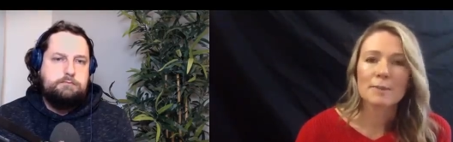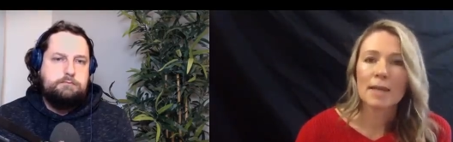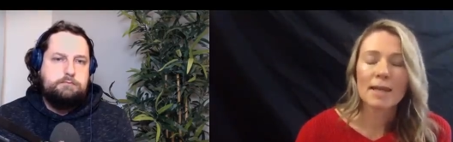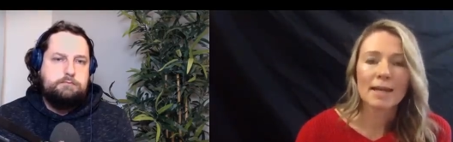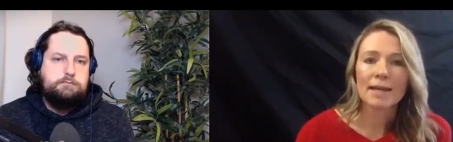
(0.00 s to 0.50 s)
Speaker 1: to
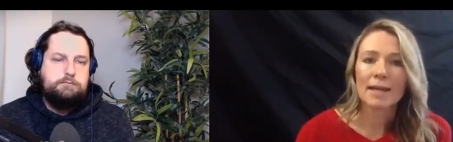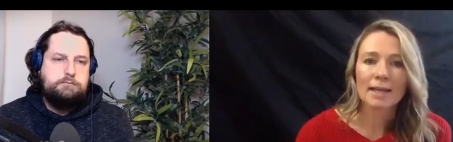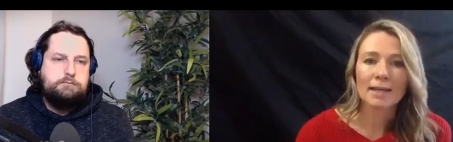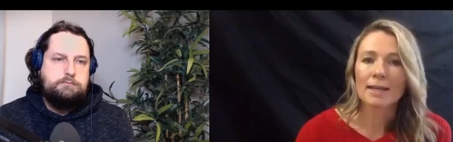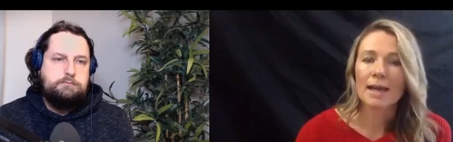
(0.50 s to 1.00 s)
make, I
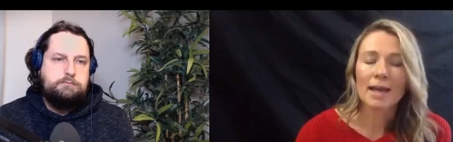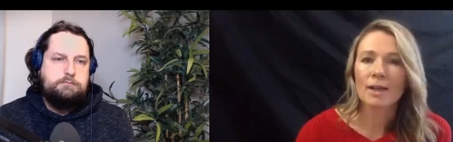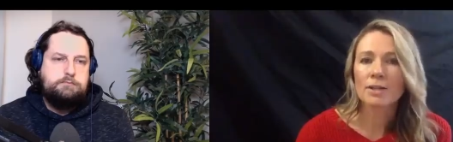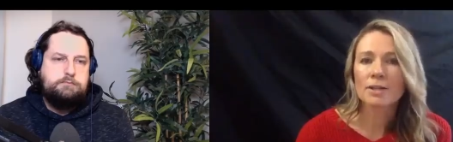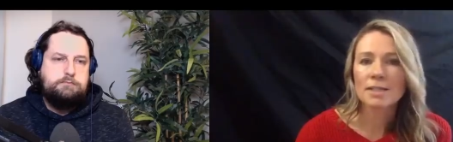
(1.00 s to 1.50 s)
can't,
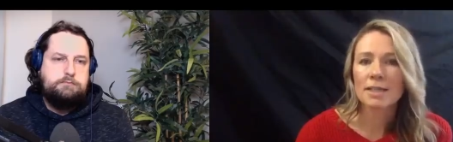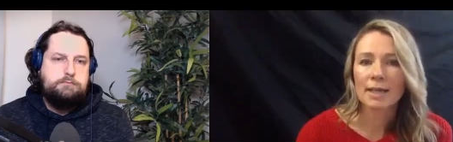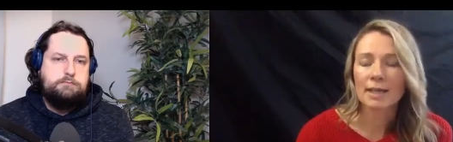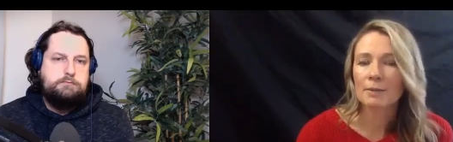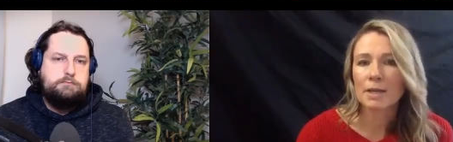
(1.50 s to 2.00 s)
I honestly
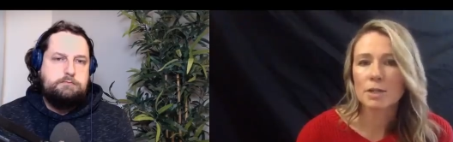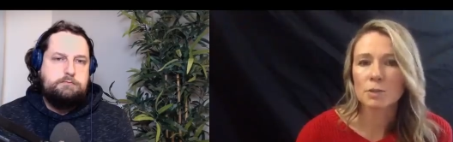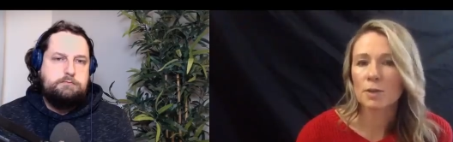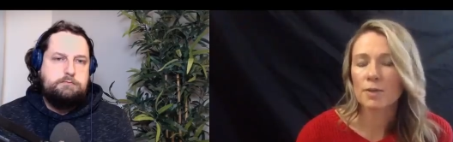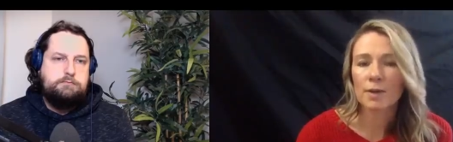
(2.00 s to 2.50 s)
can't
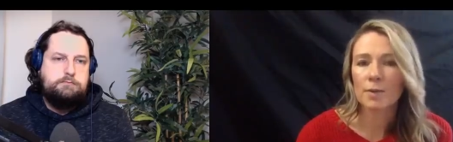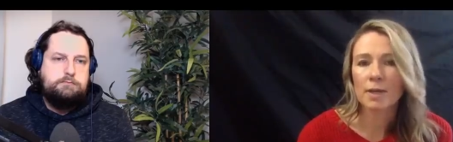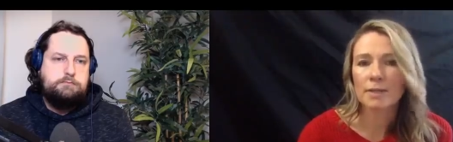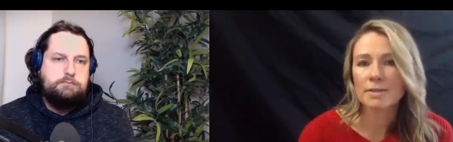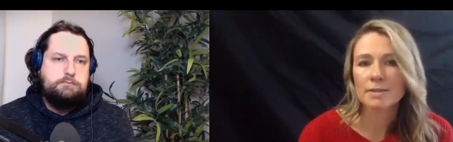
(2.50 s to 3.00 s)
imagine what that
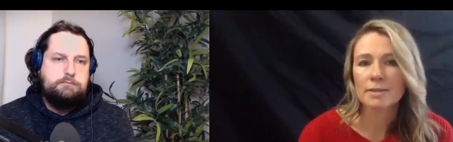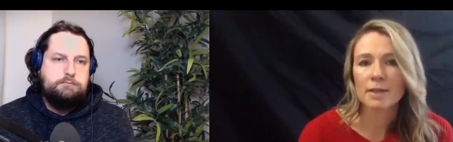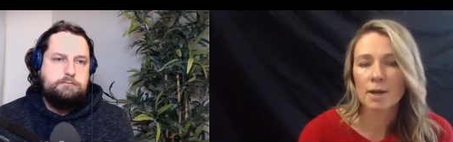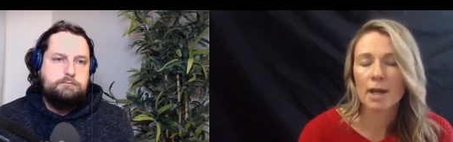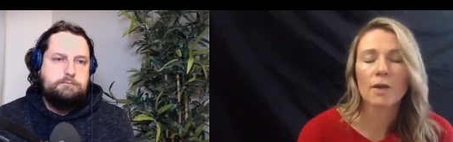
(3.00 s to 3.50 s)
was
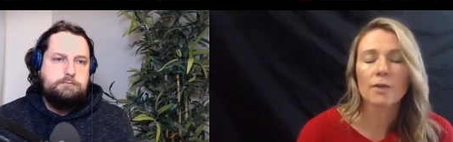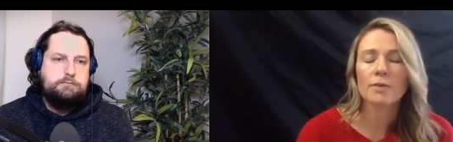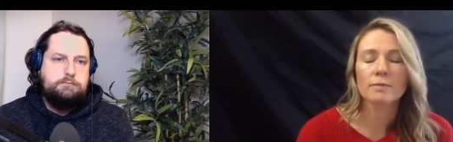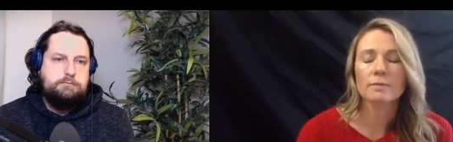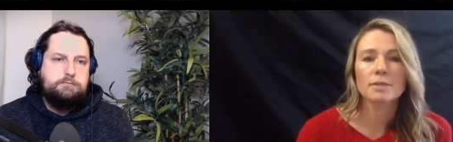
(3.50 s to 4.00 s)
or
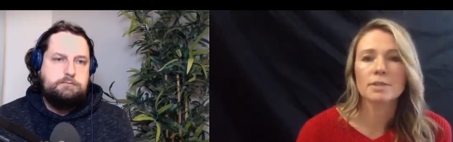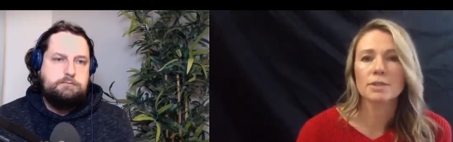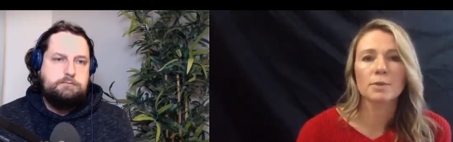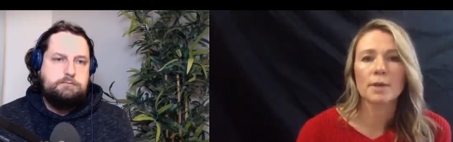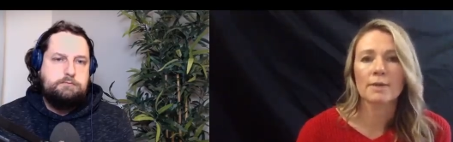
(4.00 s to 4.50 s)
how
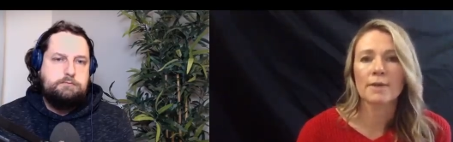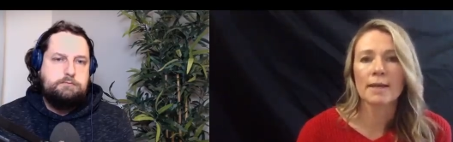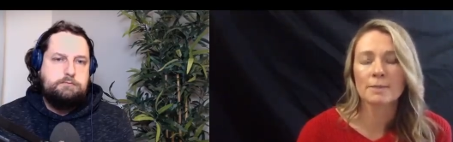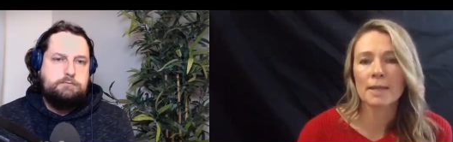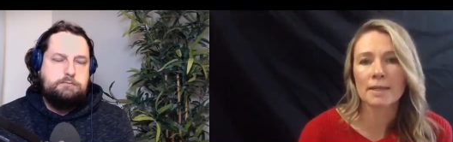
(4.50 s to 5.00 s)
to have
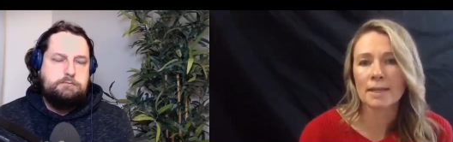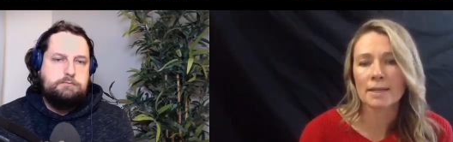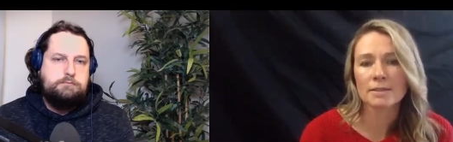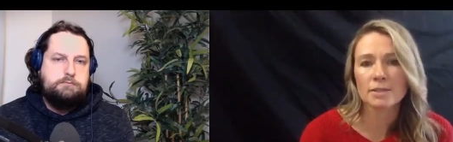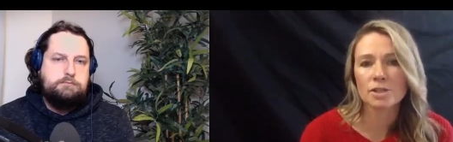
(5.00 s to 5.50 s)
had to make
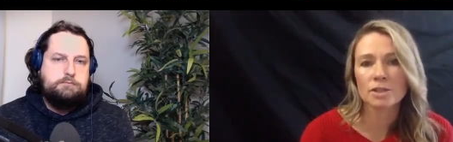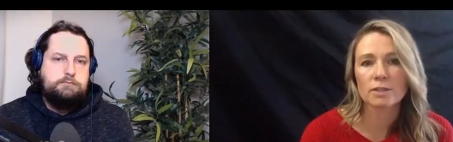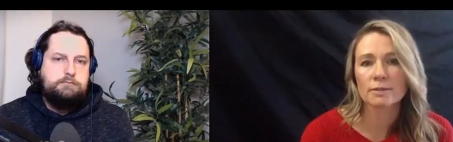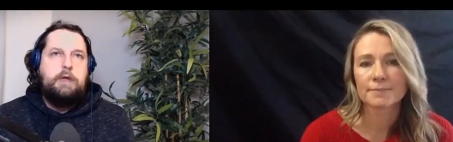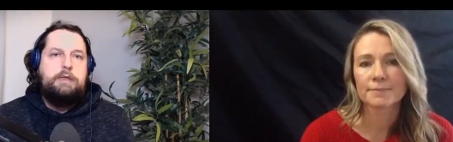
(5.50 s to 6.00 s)
that
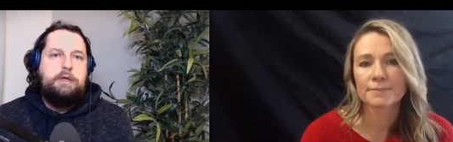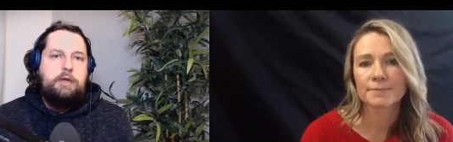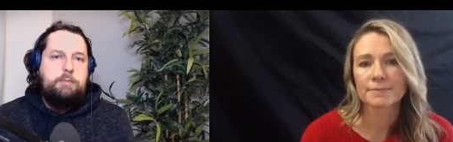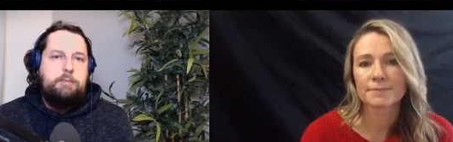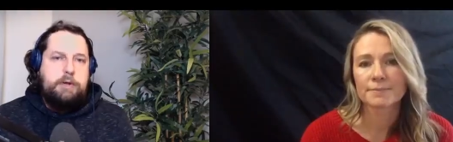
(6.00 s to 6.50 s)
decision.
Speaker 2: I think
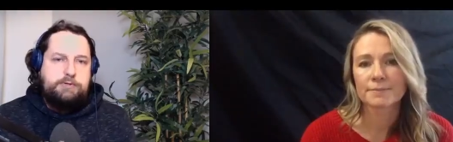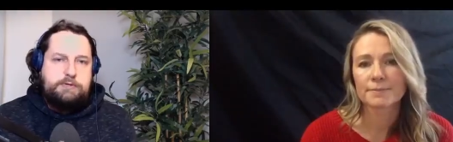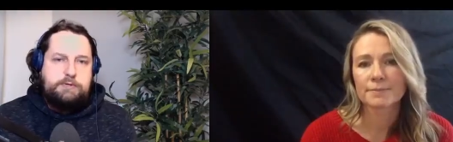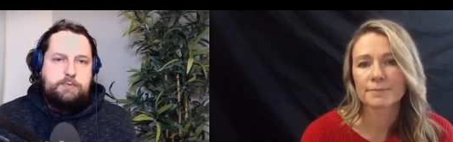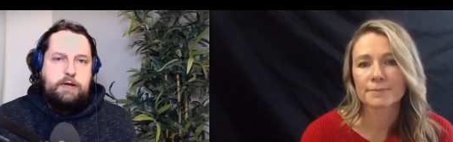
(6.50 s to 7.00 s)
you
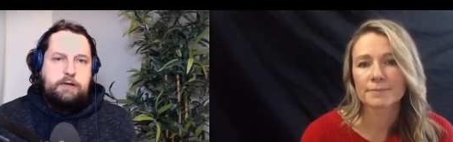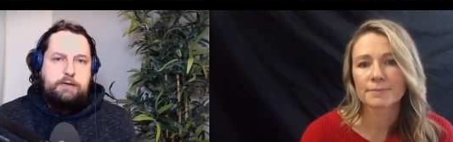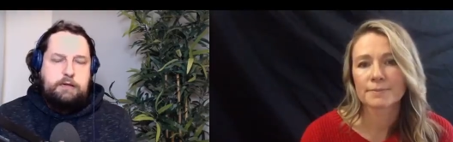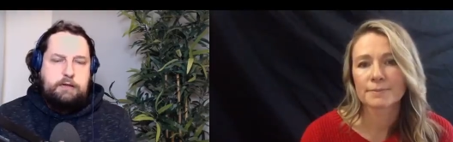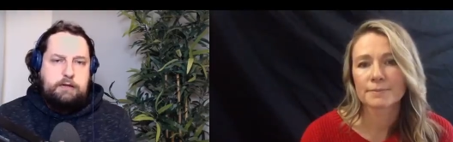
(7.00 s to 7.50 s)
mentioned as well
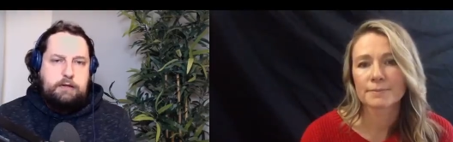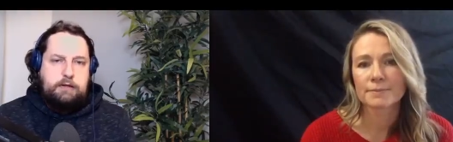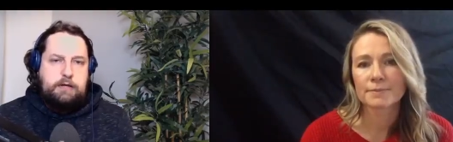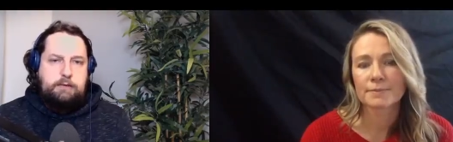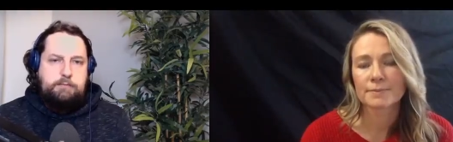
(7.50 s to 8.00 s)
that
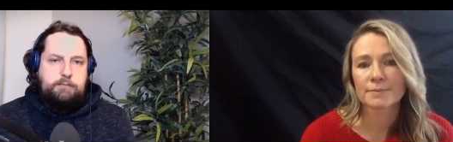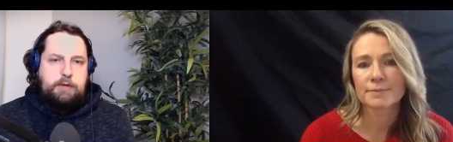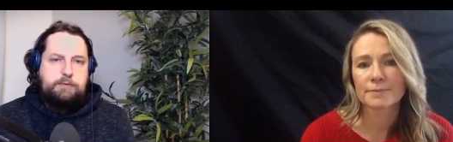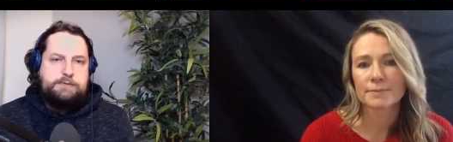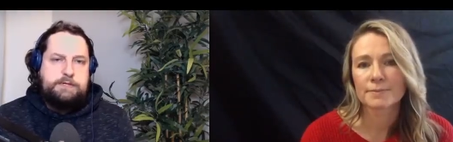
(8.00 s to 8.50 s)
um,
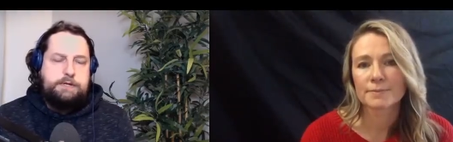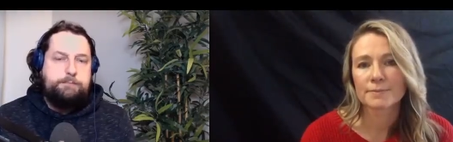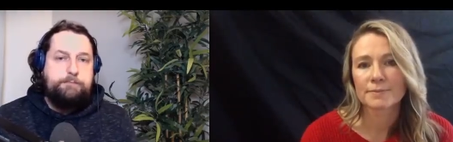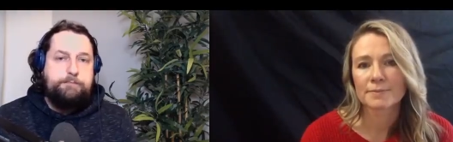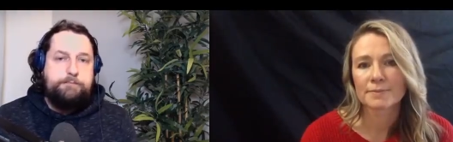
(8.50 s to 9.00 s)
there was
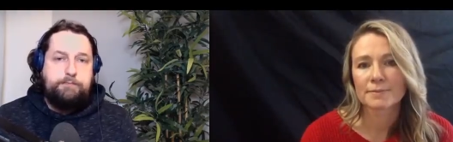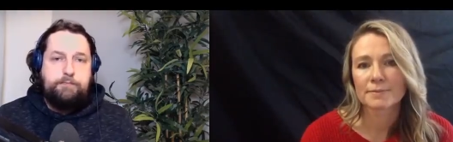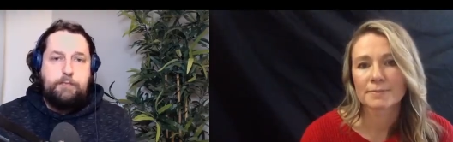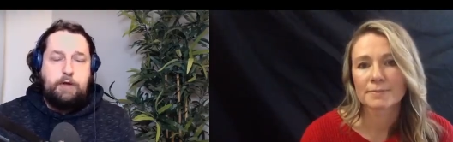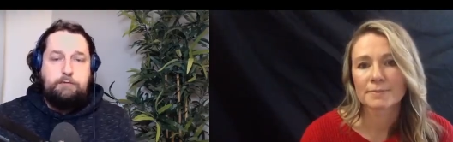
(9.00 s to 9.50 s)
um,
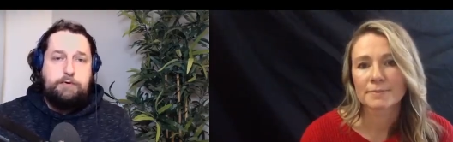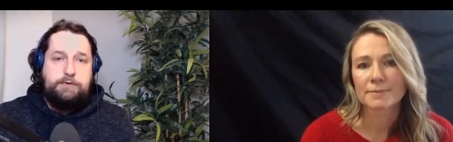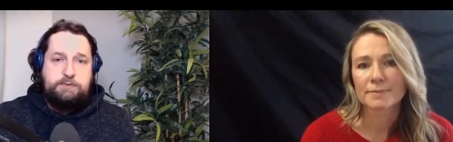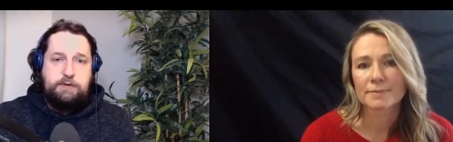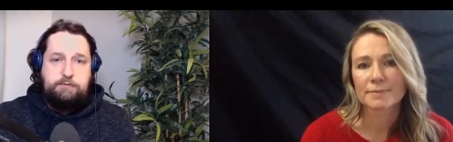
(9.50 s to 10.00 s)
a
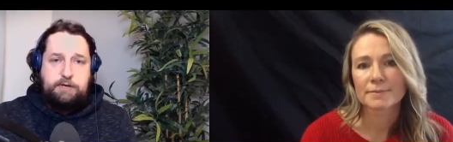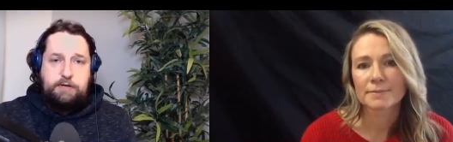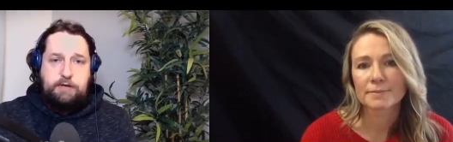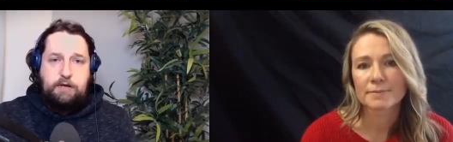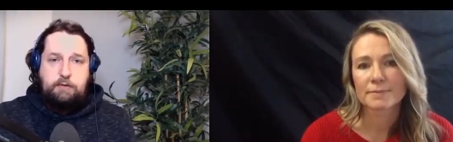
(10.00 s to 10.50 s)
voicemail
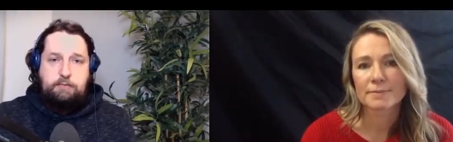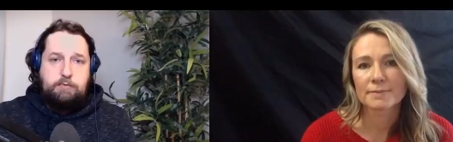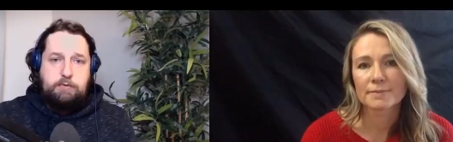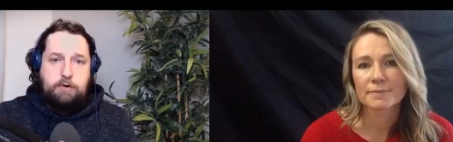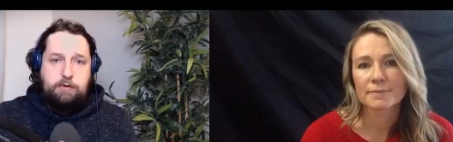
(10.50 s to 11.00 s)
video
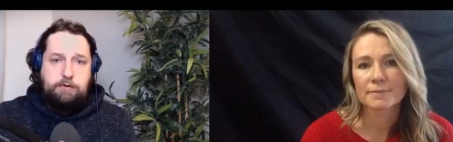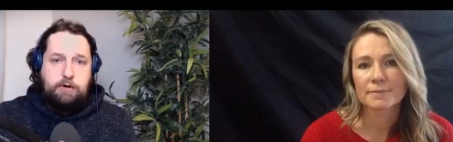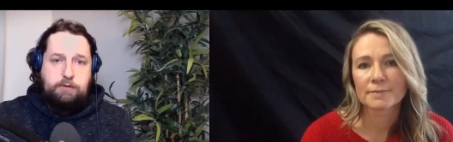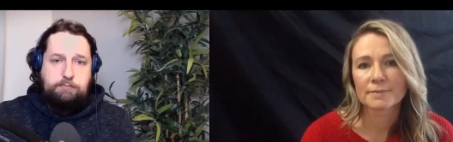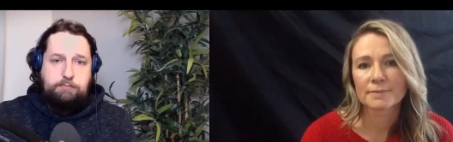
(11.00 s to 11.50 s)
on,
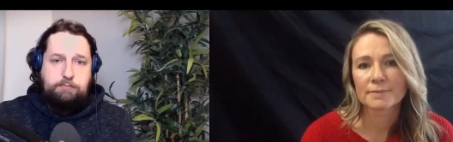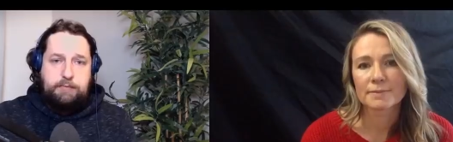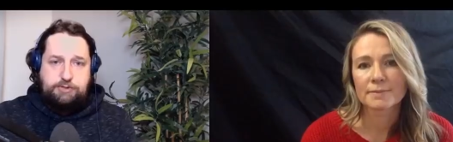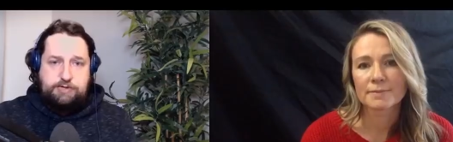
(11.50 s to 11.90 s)
on my